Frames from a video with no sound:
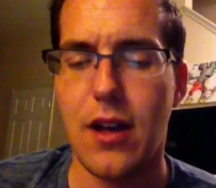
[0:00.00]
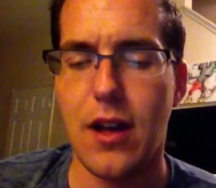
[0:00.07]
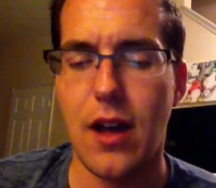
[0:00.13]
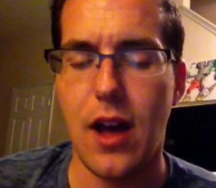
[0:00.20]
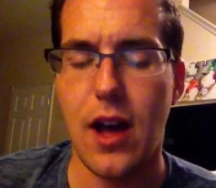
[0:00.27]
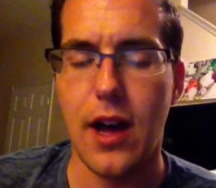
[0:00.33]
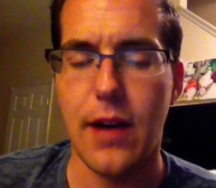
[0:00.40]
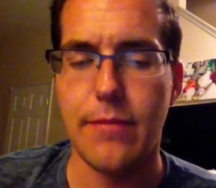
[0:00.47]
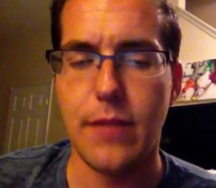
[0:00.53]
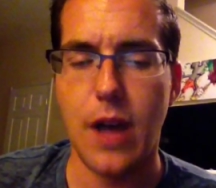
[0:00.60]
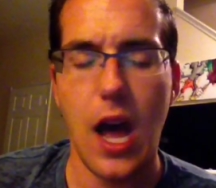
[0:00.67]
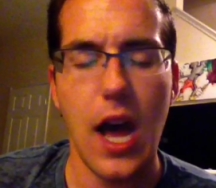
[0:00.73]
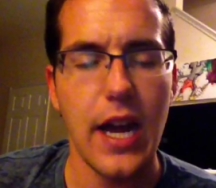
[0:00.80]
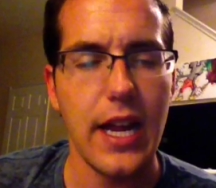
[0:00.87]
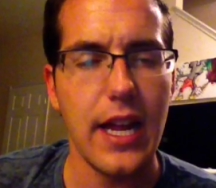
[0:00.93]

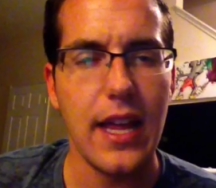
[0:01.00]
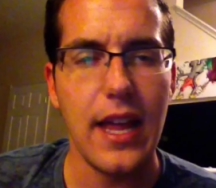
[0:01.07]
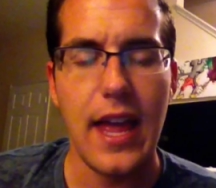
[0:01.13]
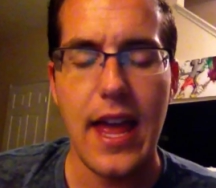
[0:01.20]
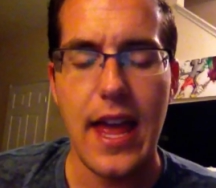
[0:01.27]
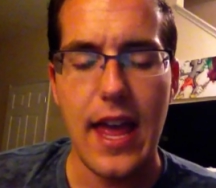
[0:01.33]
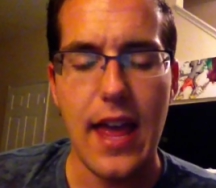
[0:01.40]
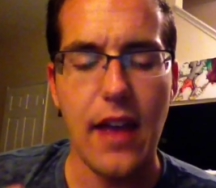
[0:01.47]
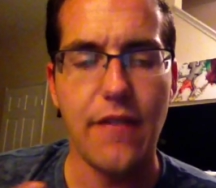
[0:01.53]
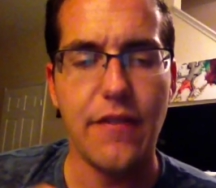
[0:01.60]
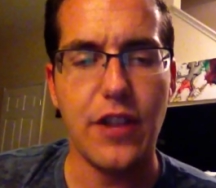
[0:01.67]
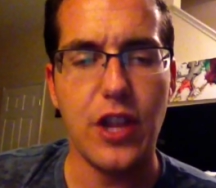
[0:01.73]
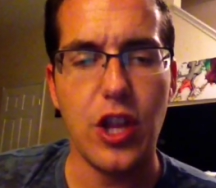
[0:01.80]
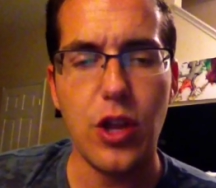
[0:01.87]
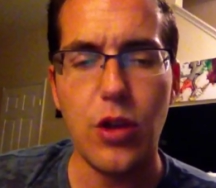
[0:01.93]
Honey, if
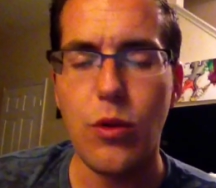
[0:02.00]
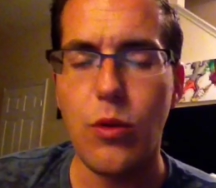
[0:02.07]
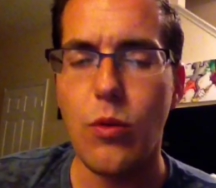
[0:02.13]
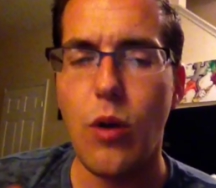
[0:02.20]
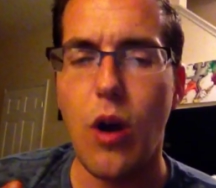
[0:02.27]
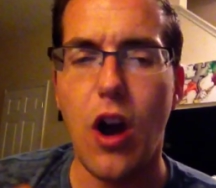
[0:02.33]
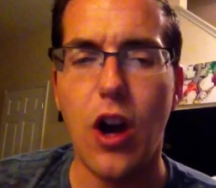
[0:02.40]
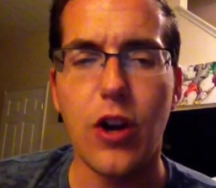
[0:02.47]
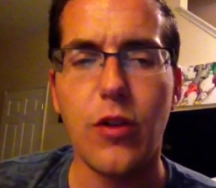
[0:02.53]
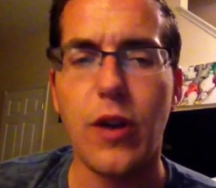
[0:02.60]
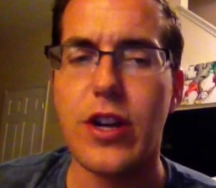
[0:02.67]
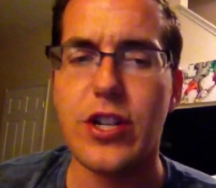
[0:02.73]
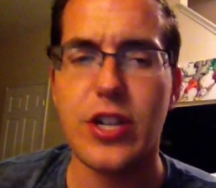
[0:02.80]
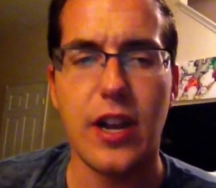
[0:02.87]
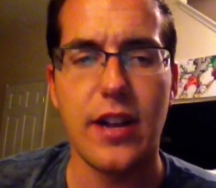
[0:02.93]
you are
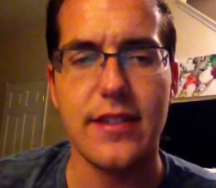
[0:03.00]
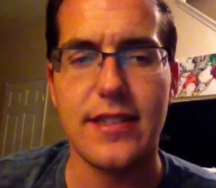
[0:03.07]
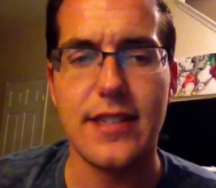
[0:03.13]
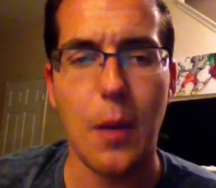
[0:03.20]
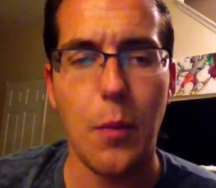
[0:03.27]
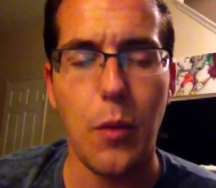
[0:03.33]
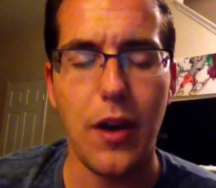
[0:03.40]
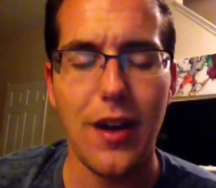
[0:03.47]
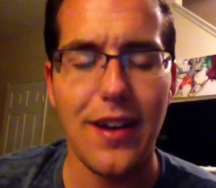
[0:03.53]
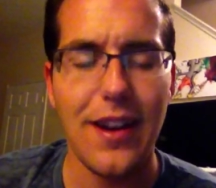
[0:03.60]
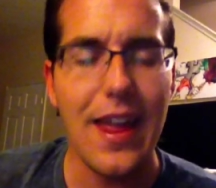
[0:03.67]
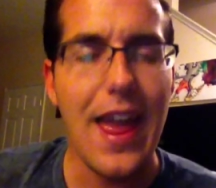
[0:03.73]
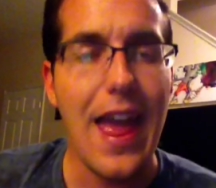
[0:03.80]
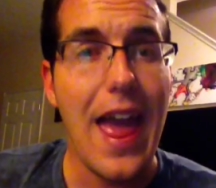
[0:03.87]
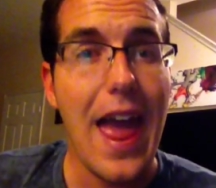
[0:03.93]
crushing on someone
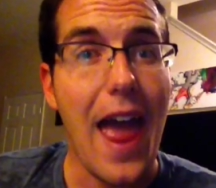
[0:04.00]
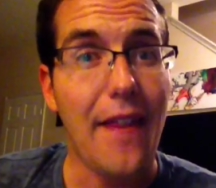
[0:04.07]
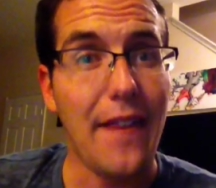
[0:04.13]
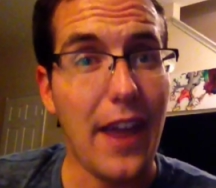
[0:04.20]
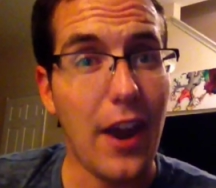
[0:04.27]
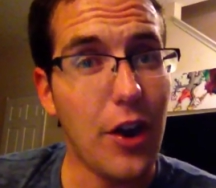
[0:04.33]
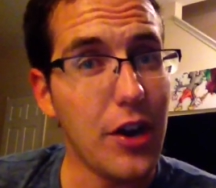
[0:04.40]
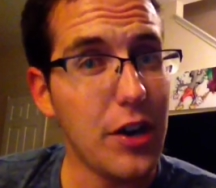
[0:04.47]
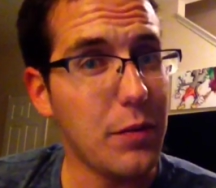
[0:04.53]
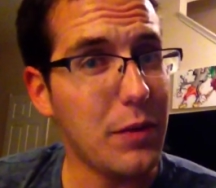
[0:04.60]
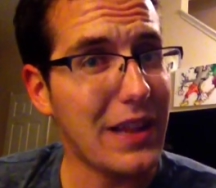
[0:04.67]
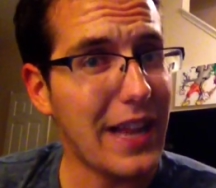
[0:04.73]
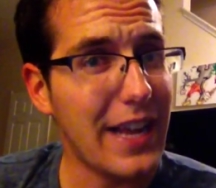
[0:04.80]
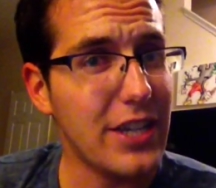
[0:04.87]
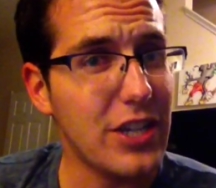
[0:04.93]
and they are in a
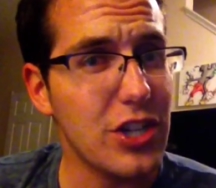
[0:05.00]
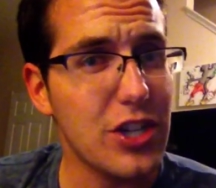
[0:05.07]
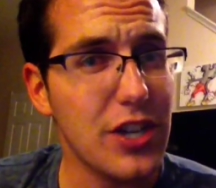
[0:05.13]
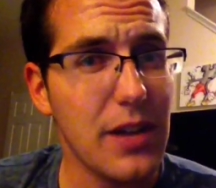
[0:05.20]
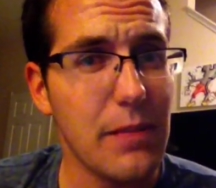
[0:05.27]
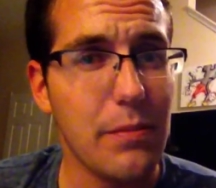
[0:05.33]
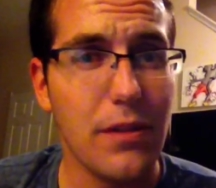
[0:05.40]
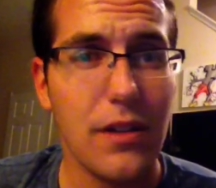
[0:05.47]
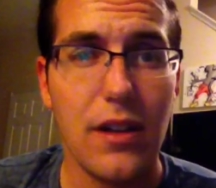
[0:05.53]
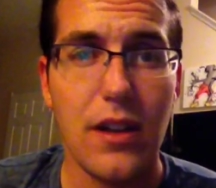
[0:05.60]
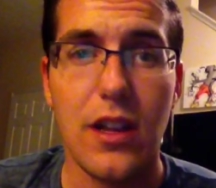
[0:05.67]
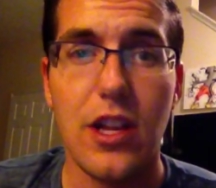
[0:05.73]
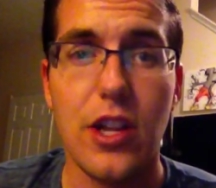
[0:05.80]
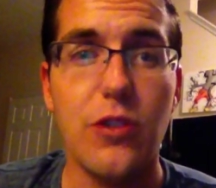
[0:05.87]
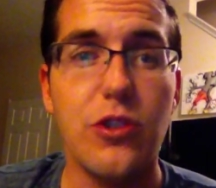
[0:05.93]
relationship,
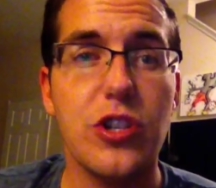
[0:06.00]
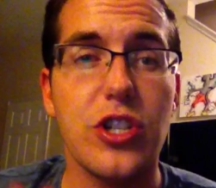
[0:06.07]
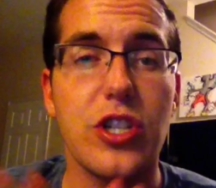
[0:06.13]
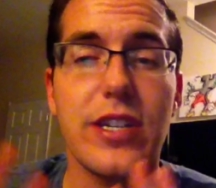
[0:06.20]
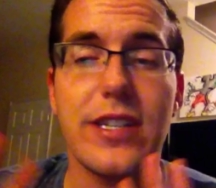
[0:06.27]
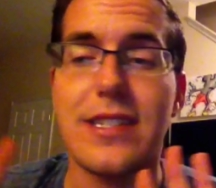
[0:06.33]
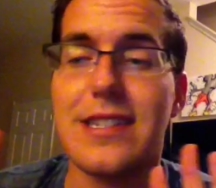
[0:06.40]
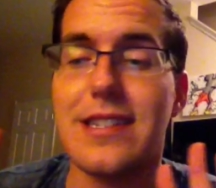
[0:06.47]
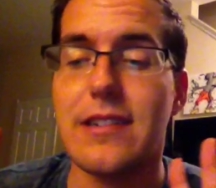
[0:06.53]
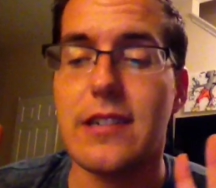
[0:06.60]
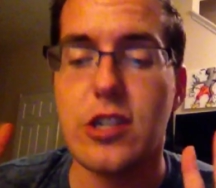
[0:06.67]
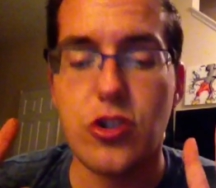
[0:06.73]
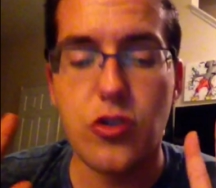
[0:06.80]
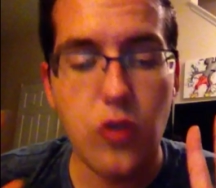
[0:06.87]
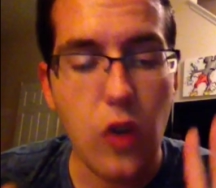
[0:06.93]
you should just
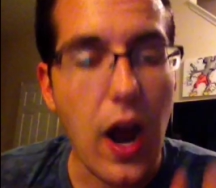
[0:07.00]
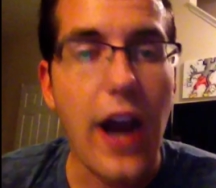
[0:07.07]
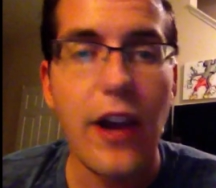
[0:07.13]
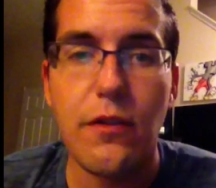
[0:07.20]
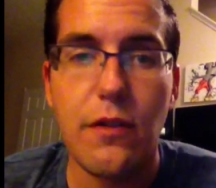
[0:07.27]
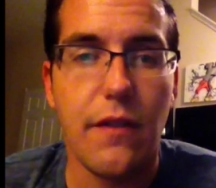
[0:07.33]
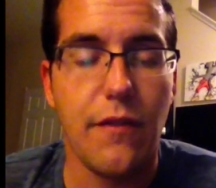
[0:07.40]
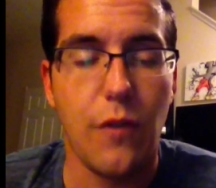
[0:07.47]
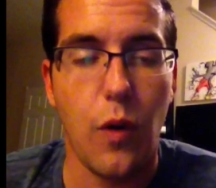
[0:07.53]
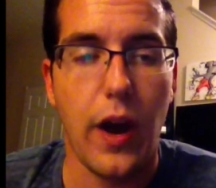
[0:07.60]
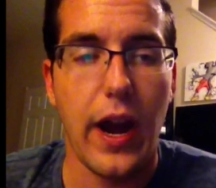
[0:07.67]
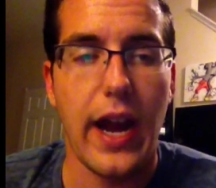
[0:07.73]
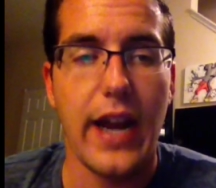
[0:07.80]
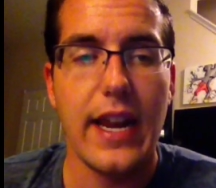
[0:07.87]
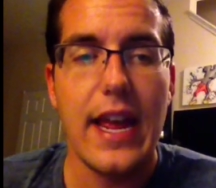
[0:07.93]
try to
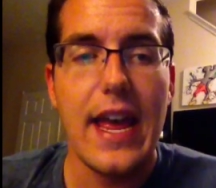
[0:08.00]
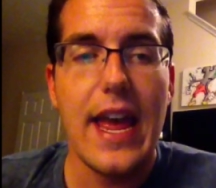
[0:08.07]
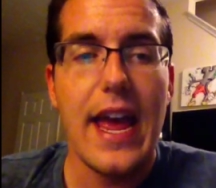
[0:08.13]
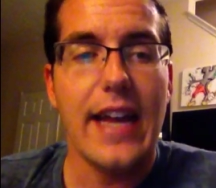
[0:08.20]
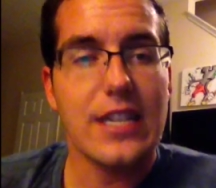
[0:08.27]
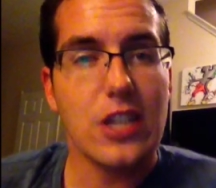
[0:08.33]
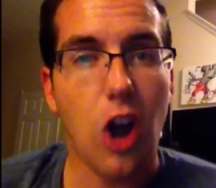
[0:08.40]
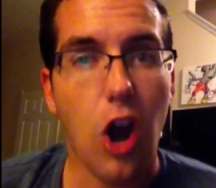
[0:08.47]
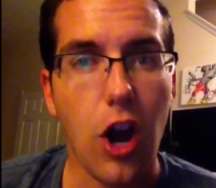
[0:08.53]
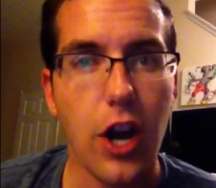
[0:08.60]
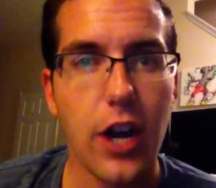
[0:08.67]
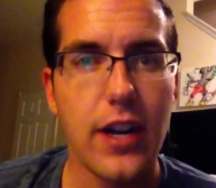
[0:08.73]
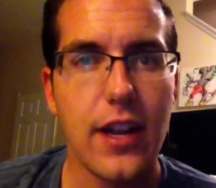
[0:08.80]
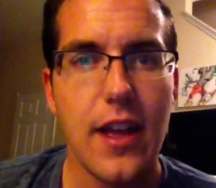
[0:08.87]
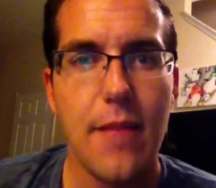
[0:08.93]
avoid. It's
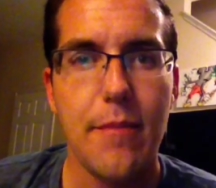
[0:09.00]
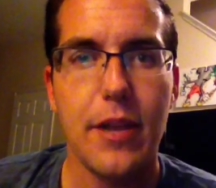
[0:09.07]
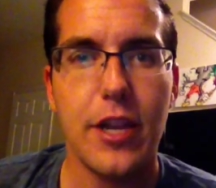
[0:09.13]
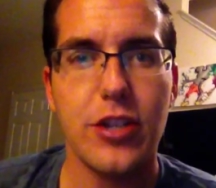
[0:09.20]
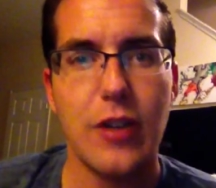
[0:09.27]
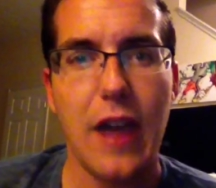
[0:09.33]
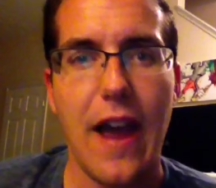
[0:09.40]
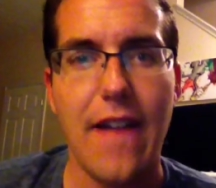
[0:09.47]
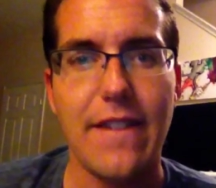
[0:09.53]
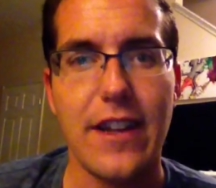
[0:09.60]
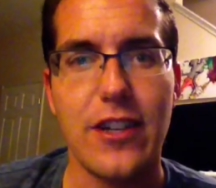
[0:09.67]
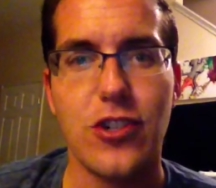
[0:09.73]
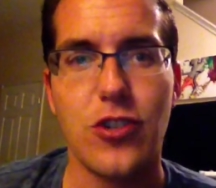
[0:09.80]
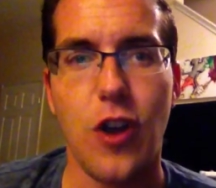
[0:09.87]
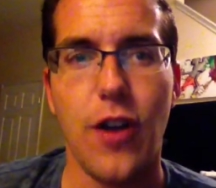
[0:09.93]
hard because you have
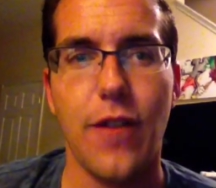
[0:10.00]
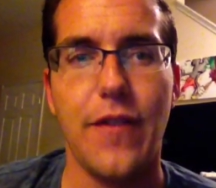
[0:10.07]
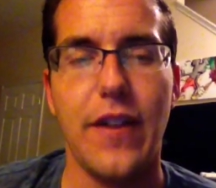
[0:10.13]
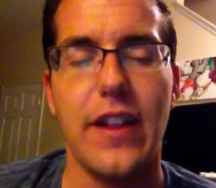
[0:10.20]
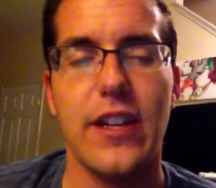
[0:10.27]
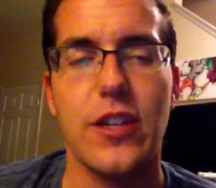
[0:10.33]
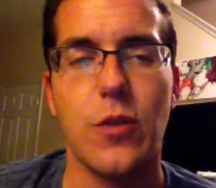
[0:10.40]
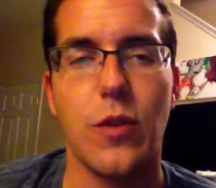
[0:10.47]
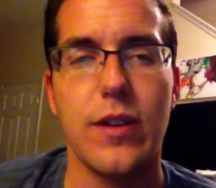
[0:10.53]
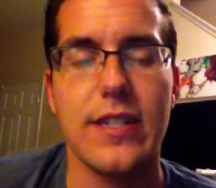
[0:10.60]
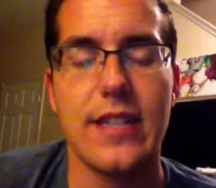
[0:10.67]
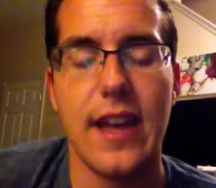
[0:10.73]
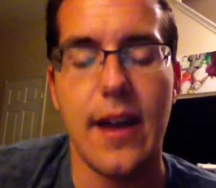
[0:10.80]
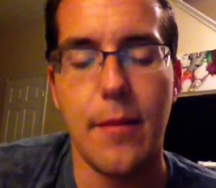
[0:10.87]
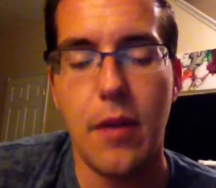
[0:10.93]
that strong feeling towards
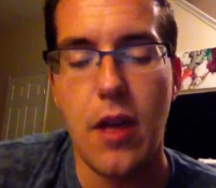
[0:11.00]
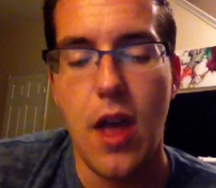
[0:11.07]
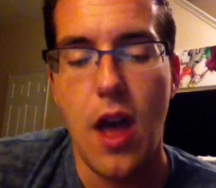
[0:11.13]
them.